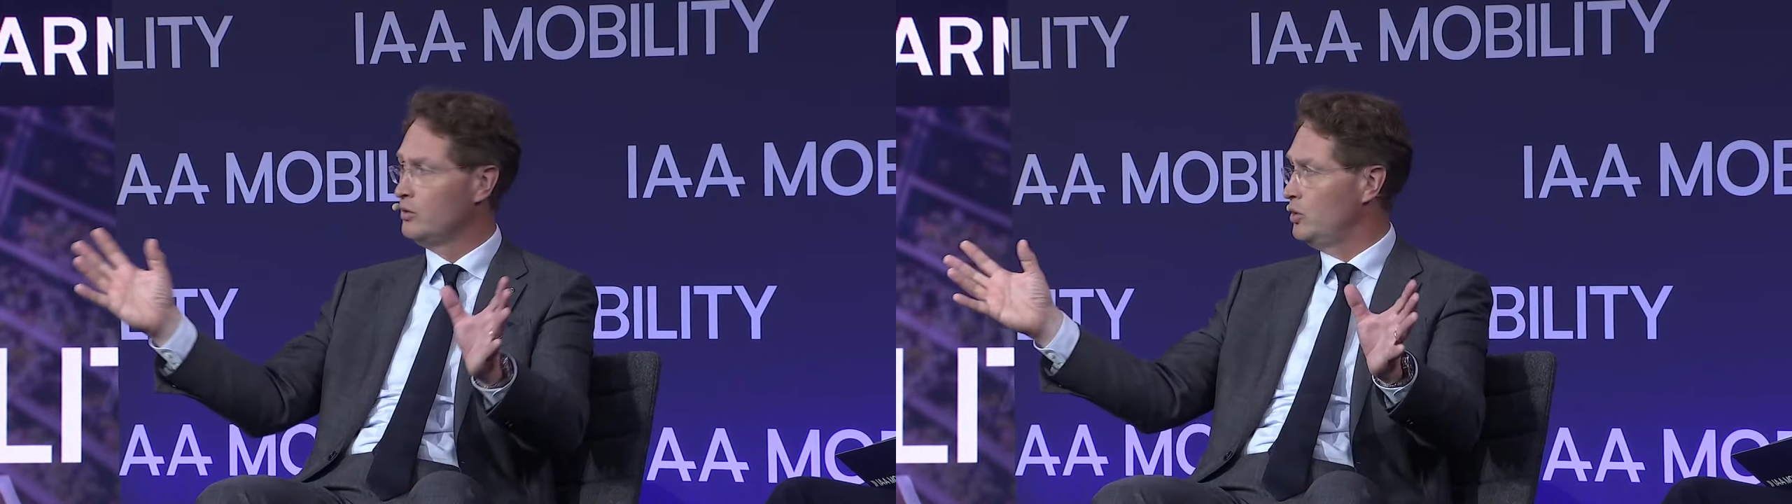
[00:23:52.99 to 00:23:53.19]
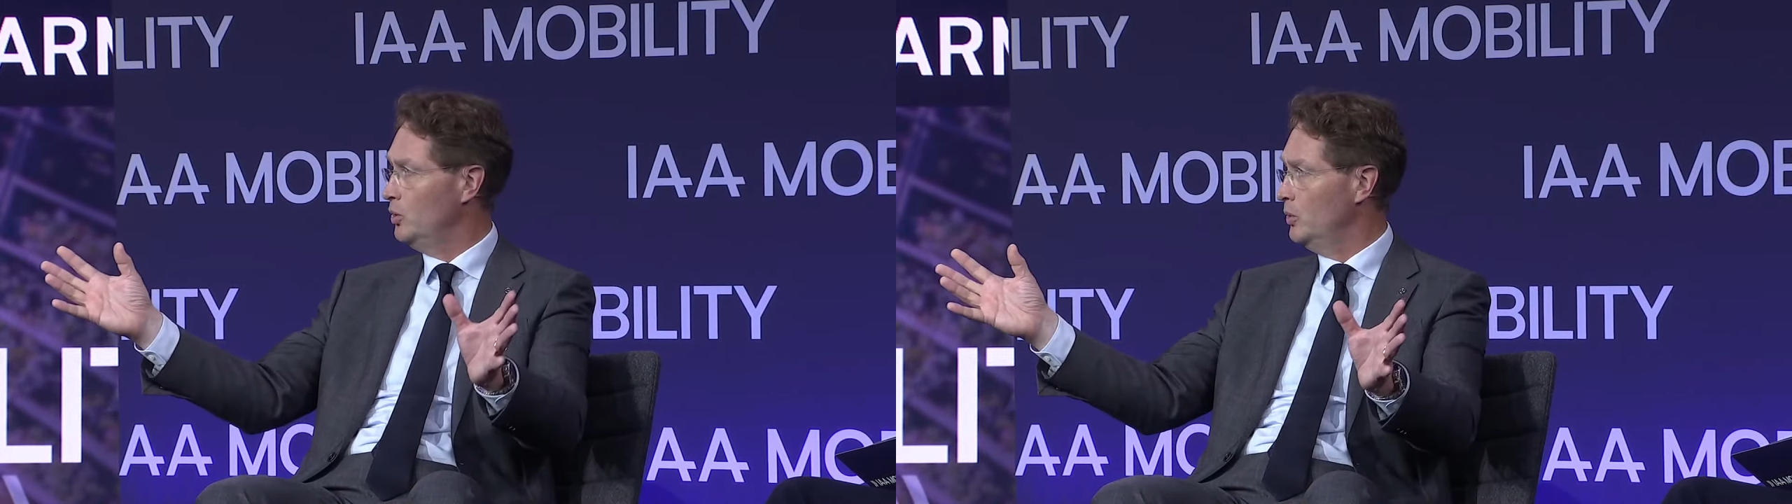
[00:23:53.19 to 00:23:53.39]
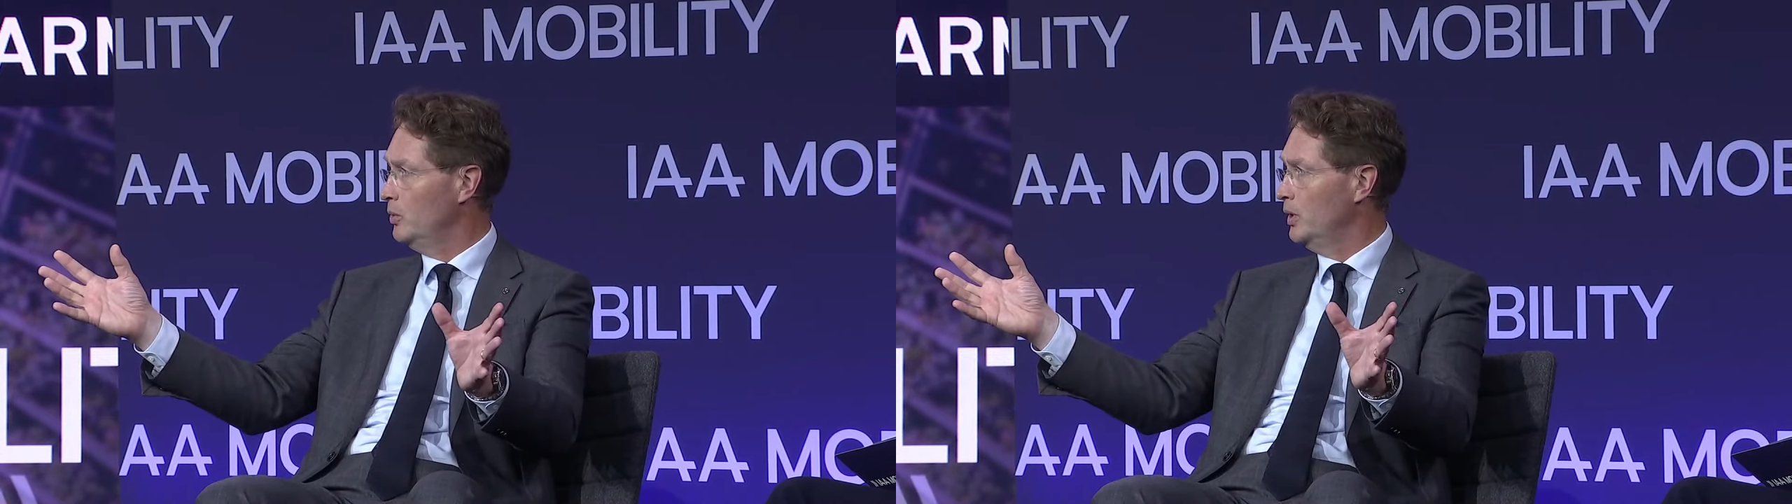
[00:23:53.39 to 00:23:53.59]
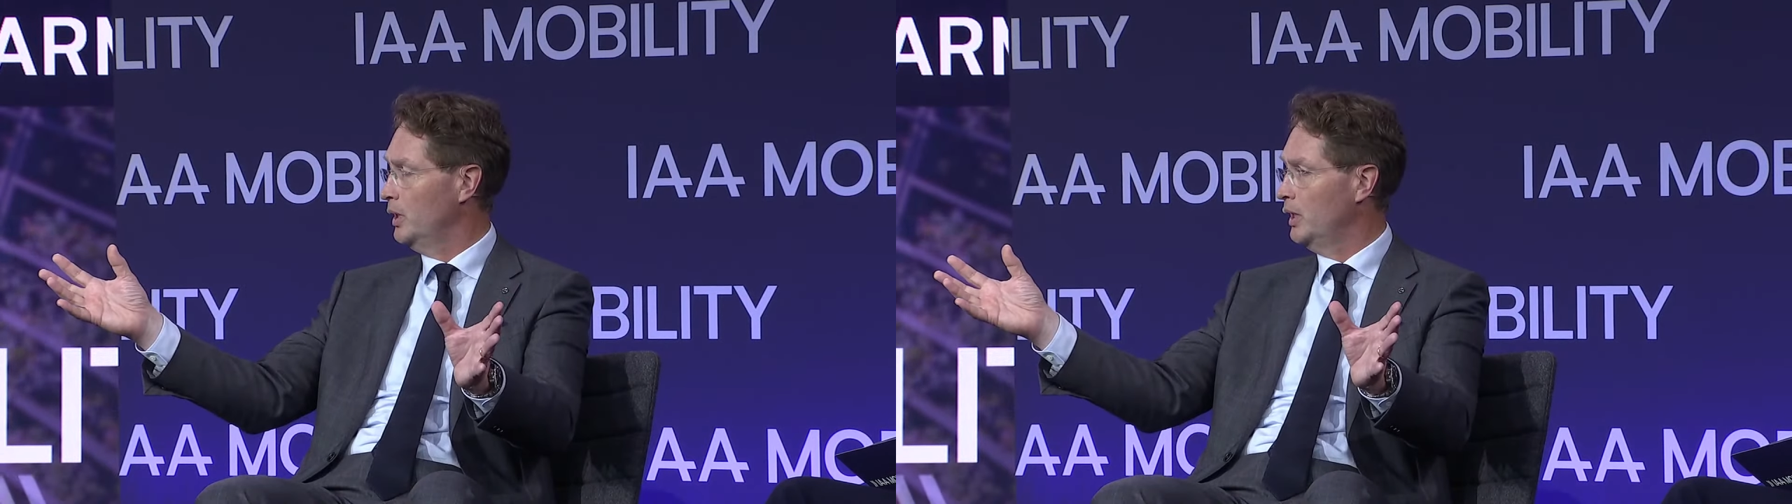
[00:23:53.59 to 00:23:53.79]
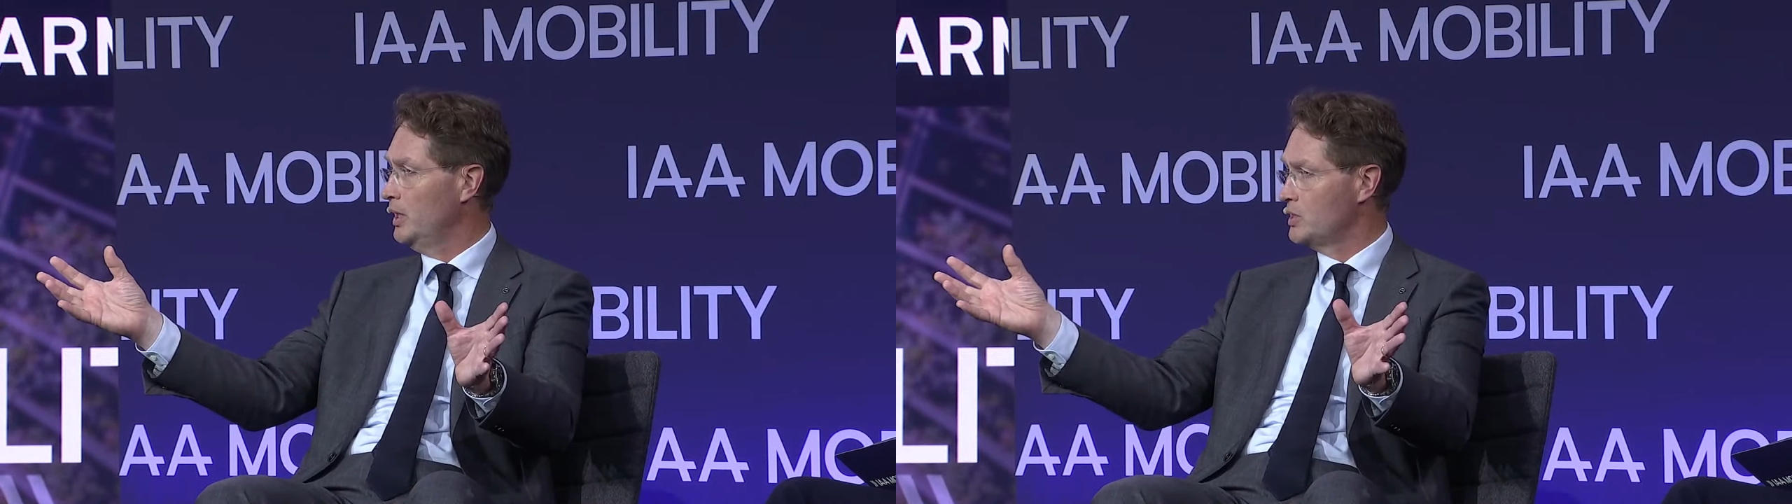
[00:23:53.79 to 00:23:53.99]
to
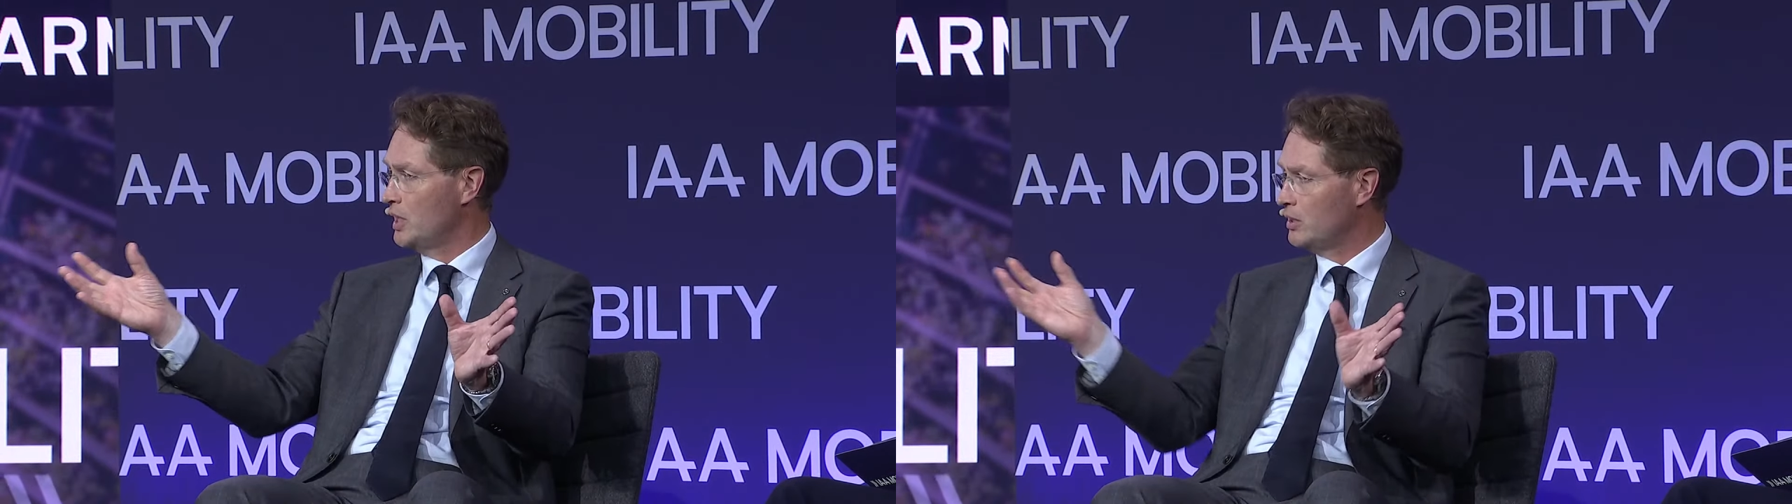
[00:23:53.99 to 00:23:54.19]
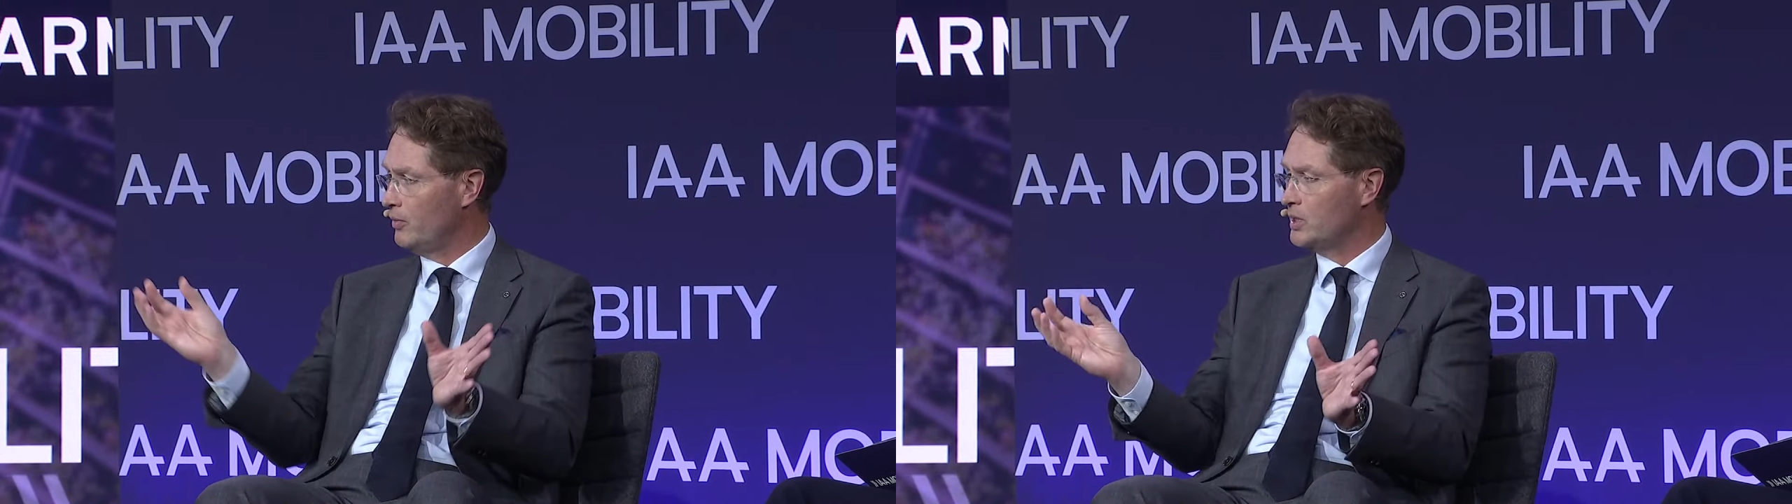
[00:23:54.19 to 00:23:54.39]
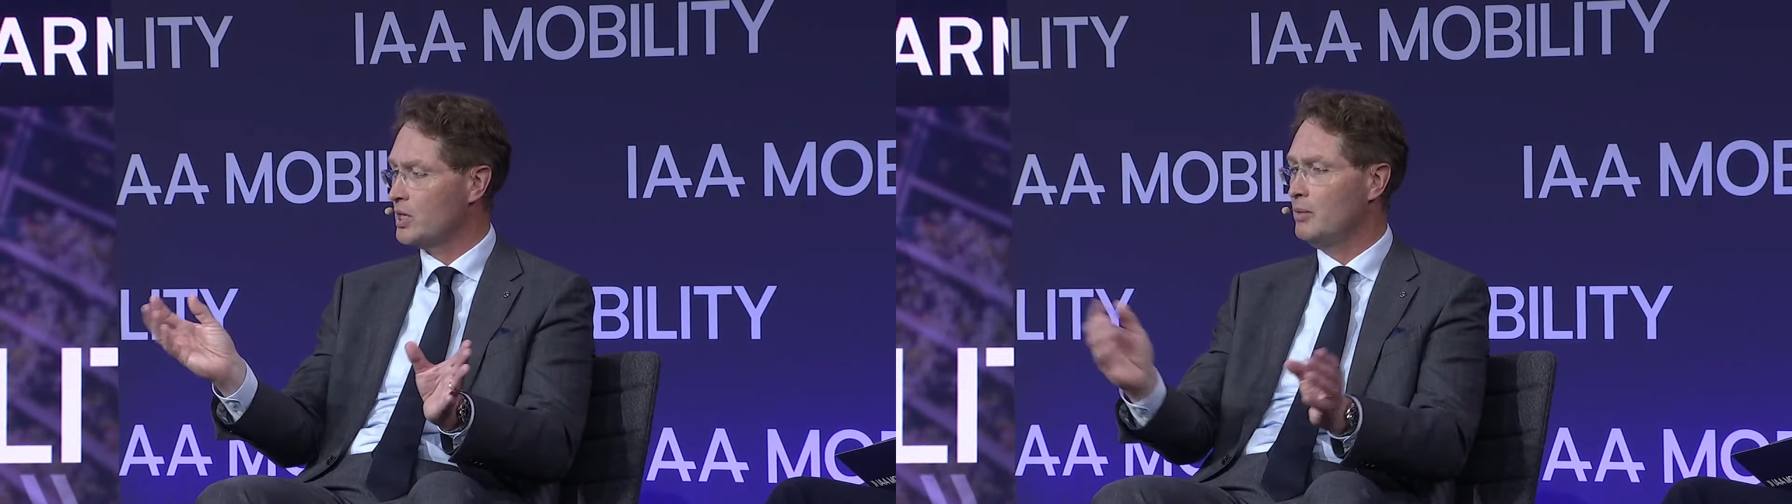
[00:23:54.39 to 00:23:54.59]
incentivize